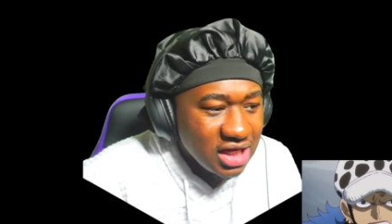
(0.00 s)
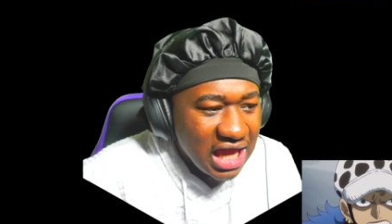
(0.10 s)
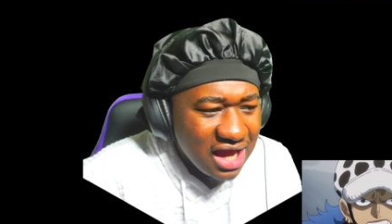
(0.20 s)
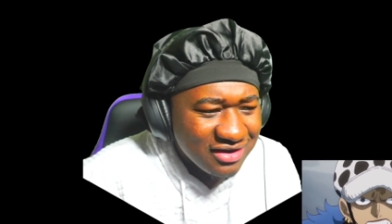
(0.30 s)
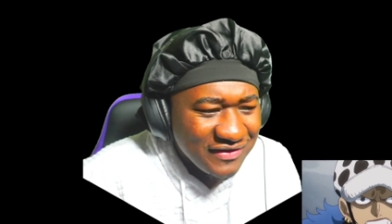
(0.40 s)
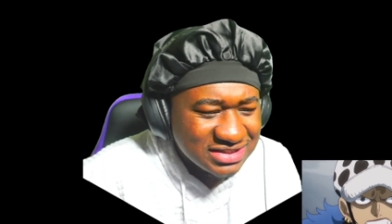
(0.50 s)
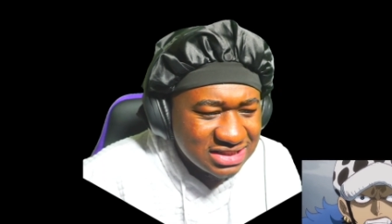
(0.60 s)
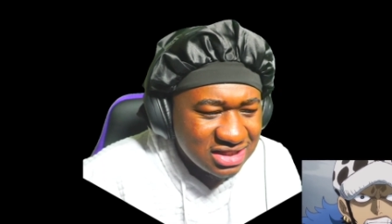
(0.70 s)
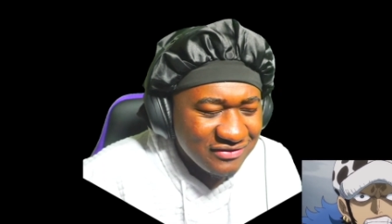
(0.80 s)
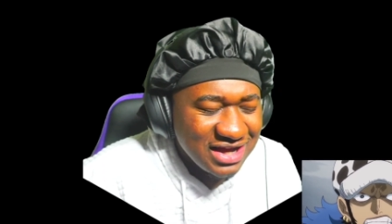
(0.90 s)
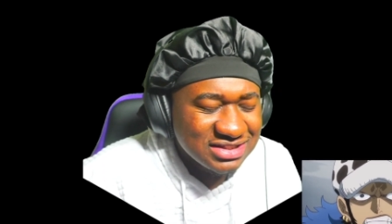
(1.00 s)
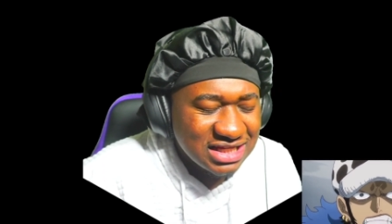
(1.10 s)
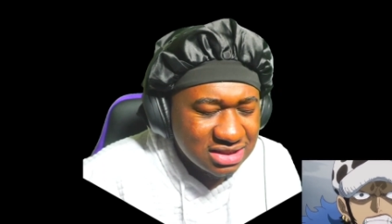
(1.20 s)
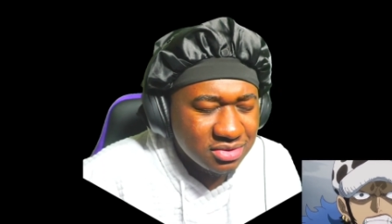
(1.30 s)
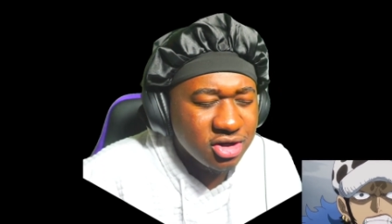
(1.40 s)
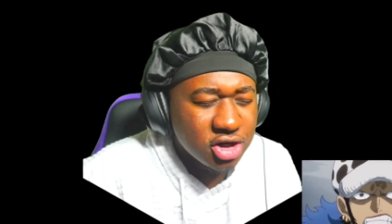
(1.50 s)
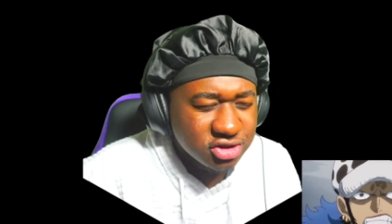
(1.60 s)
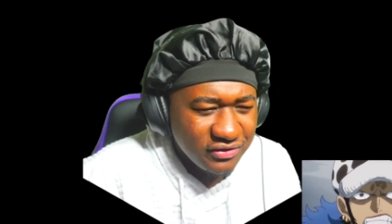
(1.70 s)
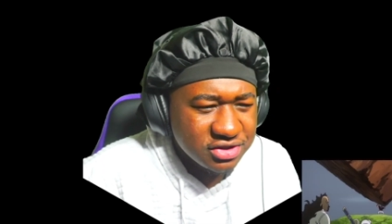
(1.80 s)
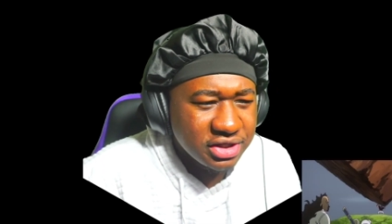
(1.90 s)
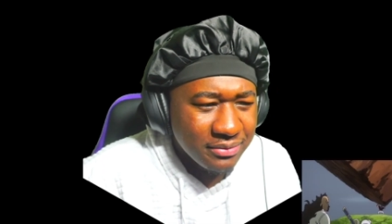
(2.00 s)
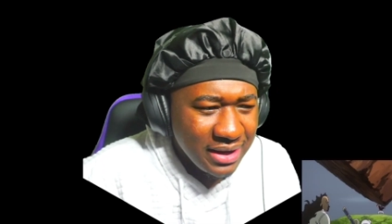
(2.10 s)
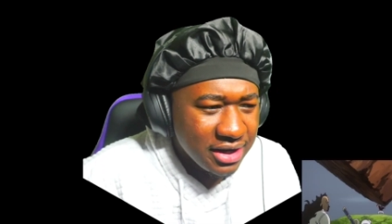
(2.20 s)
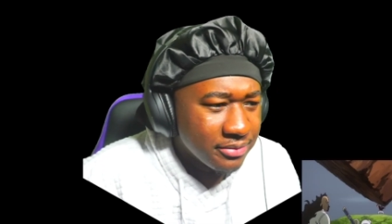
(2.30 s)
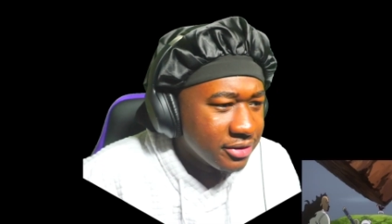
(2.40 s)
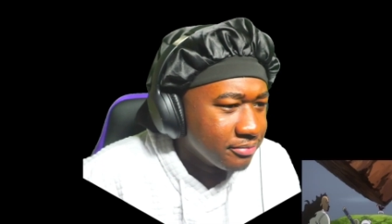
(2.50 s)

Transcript: If I, say, if I say something, Naruto fans will get mad at me.